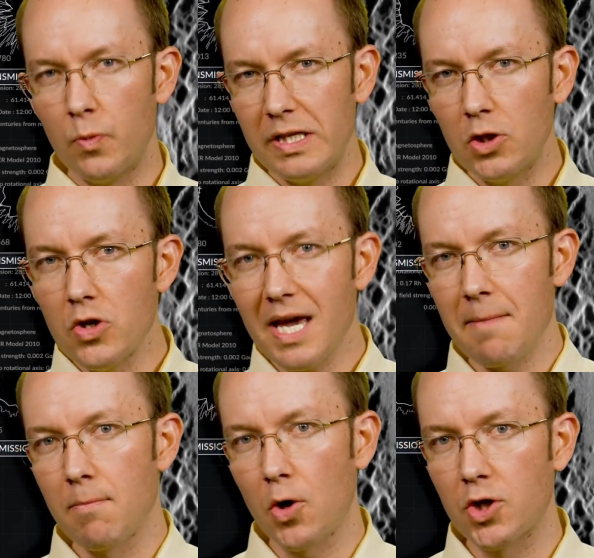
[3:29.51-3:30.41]
we look
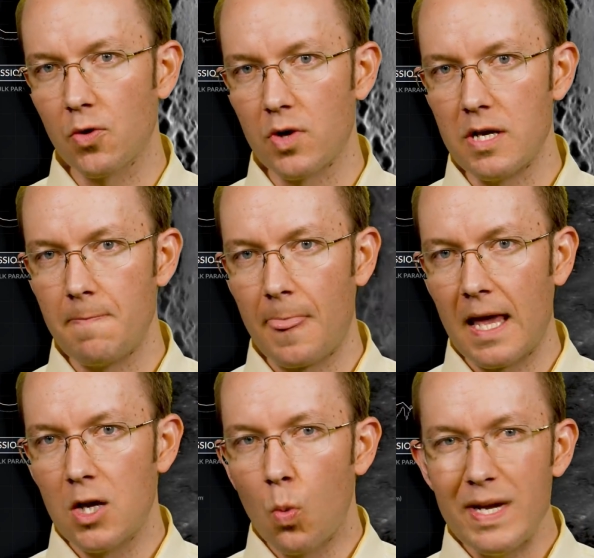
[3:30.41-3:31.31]
at Mercury,
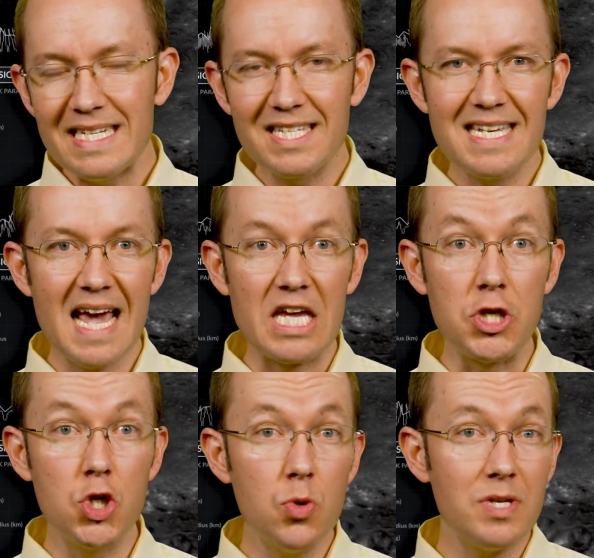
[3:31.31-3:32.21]
we see a
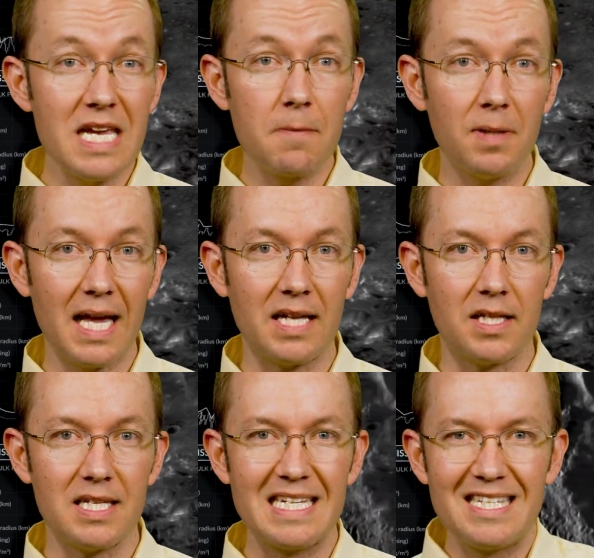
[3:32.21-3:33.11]
unique
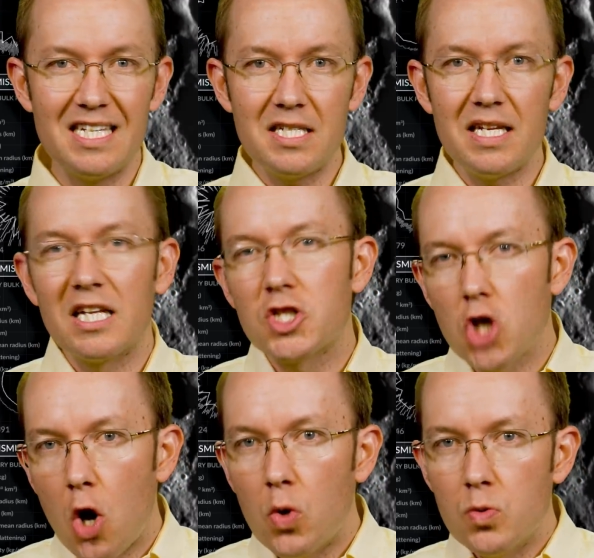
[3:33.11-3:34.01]
planet existing in its
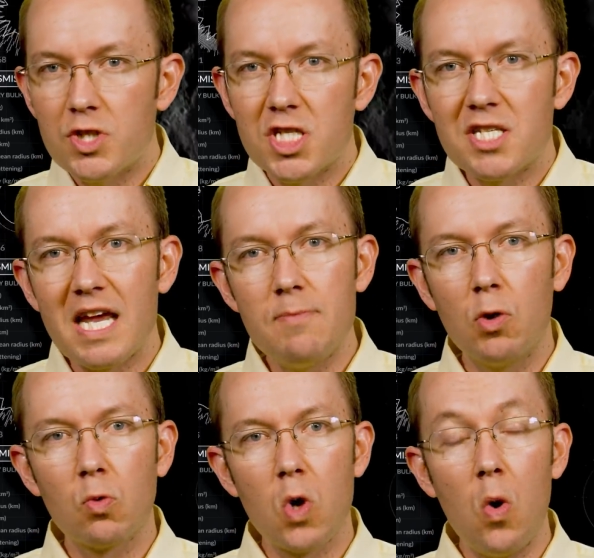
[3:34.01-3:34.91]
own
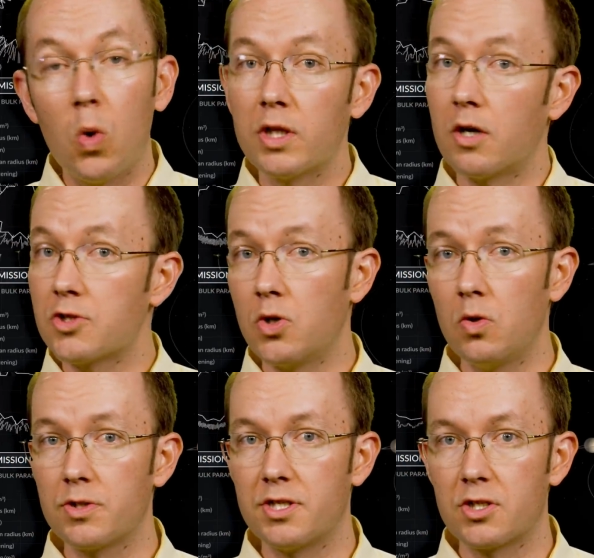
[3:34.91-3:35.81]
stable role in our
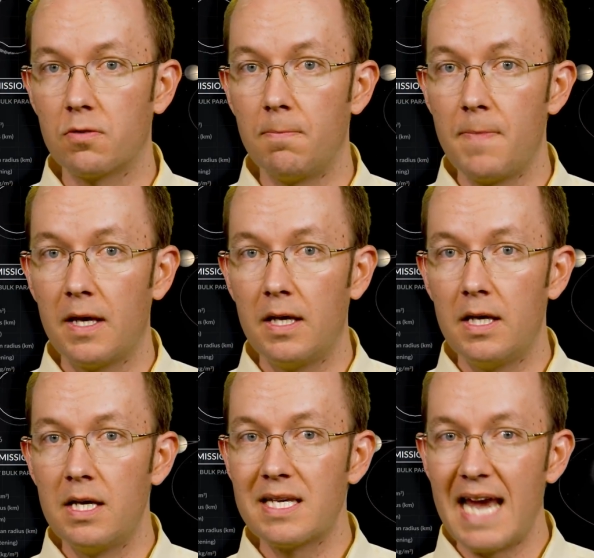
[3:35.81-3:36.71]
solar system,
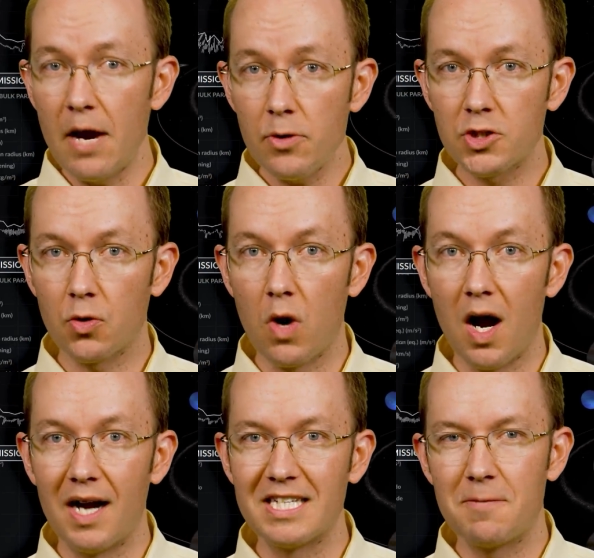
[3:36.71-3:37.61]

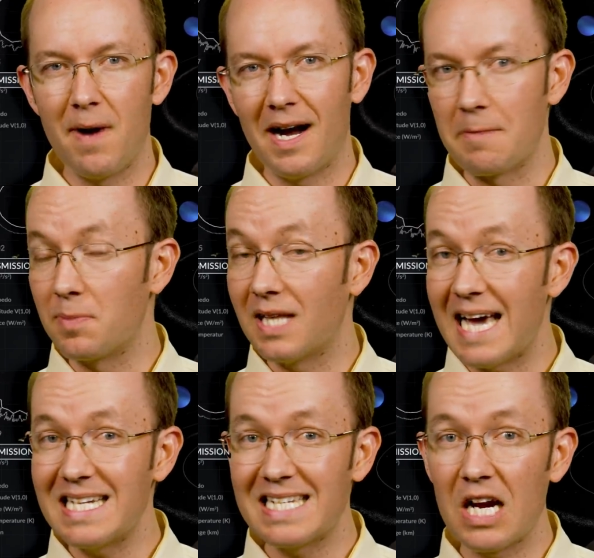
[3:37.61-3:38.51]
characterized by
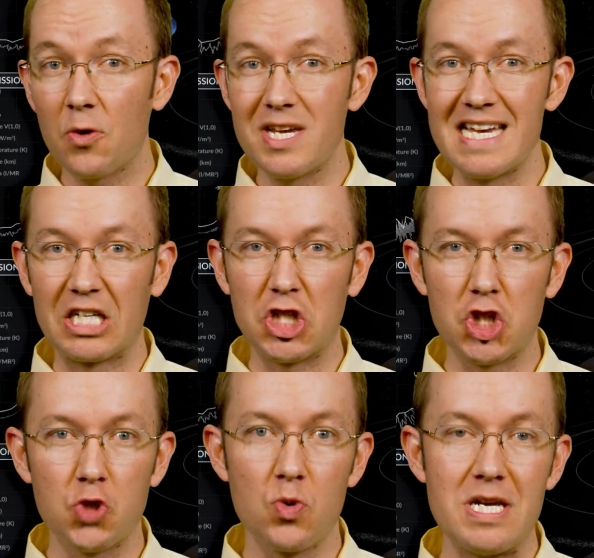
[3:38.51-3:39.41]
planetary
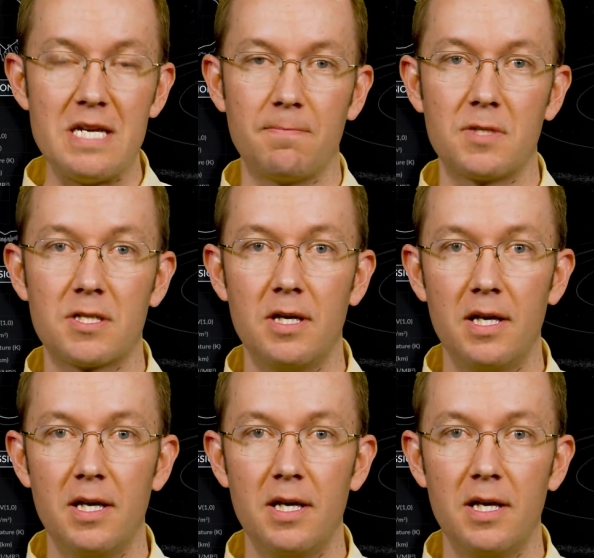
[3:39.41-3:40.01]
extremes.